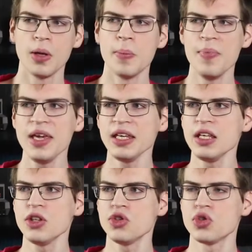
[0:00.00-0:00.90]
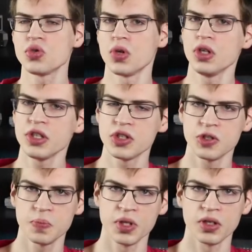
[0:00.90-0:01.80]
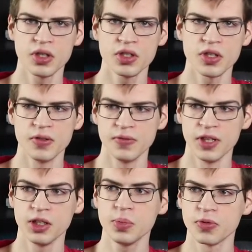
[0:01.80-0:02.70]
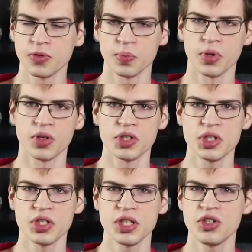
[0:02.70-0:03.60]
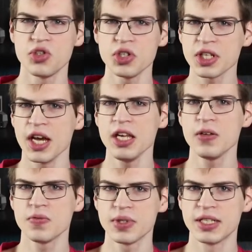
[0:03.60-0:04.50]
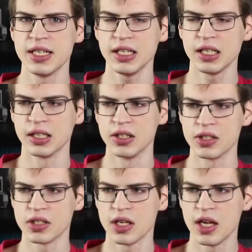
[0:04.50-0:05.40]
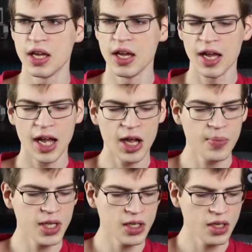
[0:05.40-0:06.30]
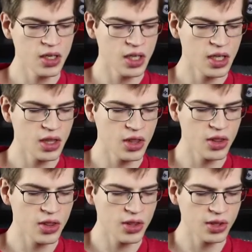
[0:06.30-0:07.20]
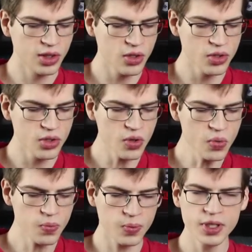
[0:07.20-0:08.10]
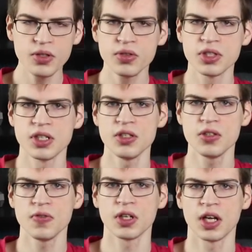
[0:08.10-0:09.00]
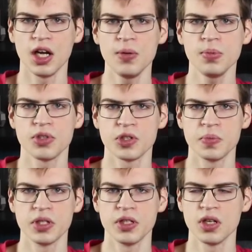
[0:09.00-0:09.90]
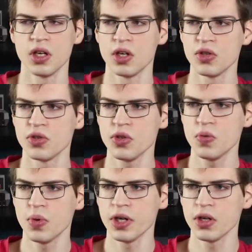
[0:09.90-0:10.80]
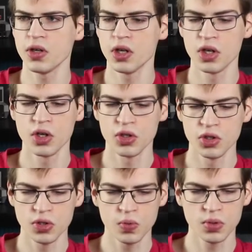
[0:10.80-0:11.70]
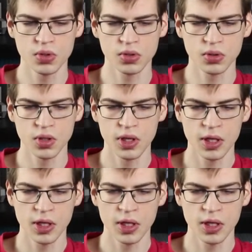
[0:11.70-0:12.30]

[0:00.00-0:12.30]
Making the strongest spirits available for purchase is just kind of ridiculous. I mean, there's no real sense of accomplishment to where you will